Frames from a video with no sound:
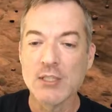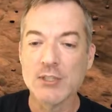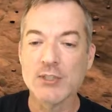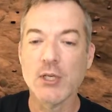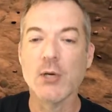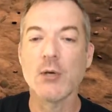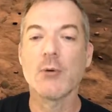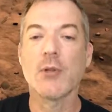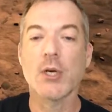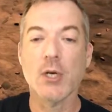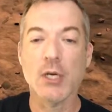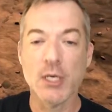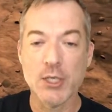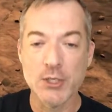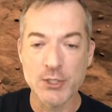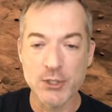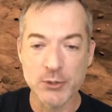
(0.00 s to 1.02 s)
So they're
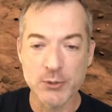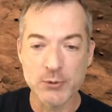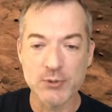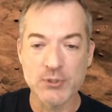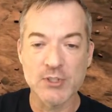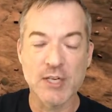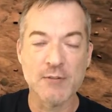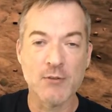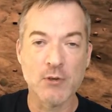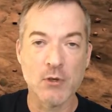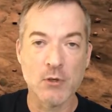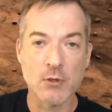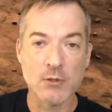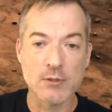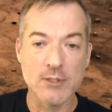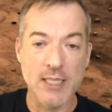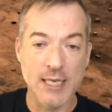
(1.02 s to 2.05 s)
going to do
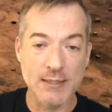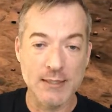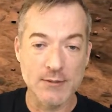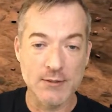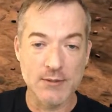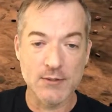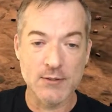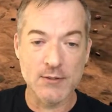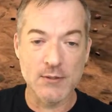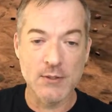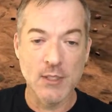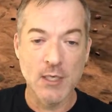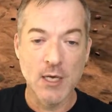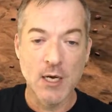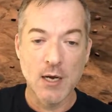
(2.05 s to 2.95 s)
several tests.